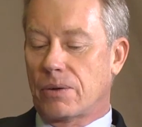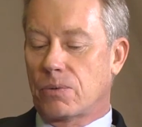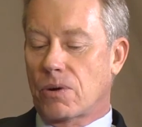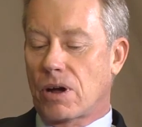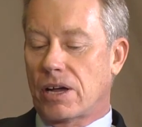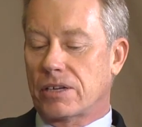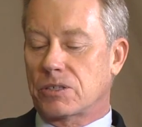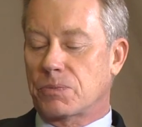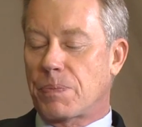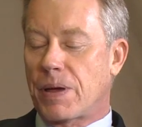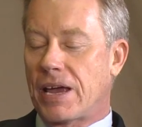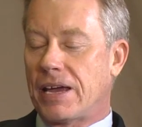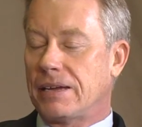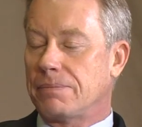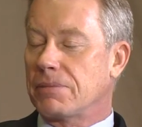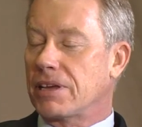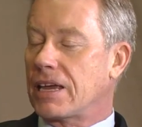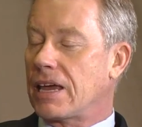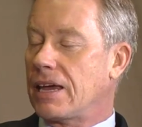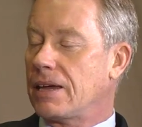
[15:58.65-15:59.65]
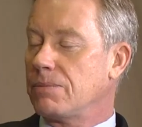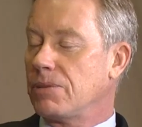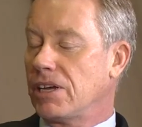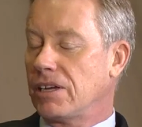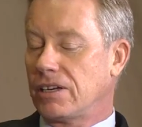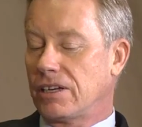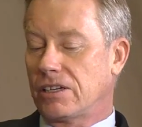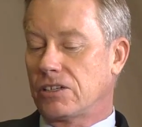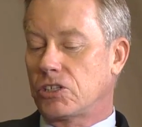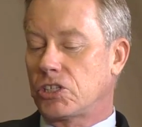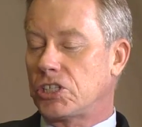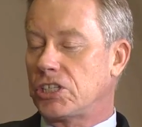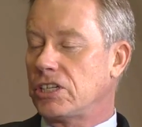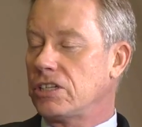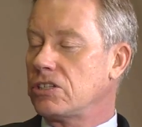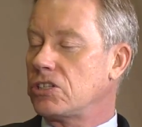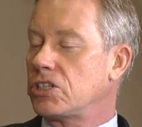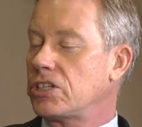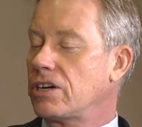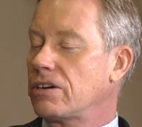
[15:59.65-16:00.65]
Roz Payne came in and
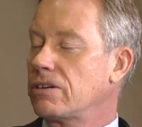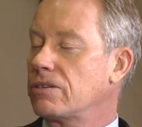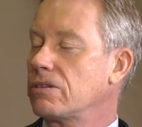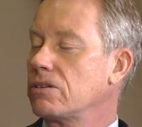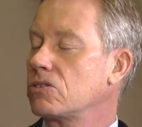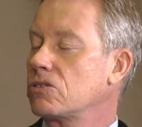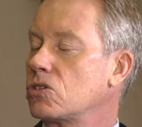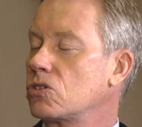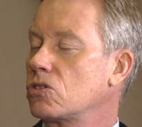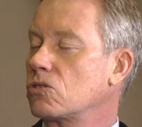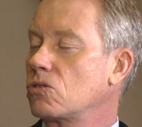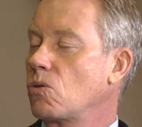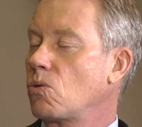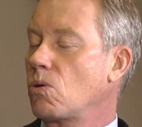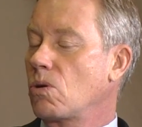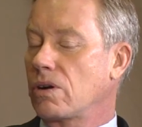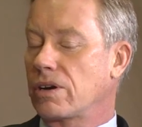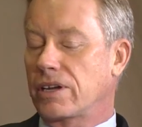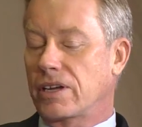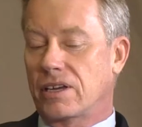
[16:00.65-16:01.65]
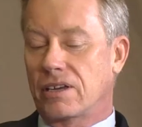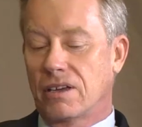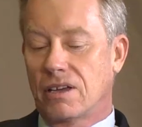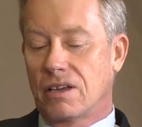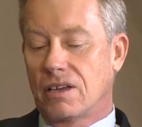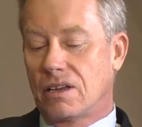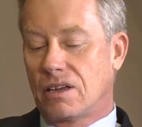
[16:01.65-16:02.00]
she shared story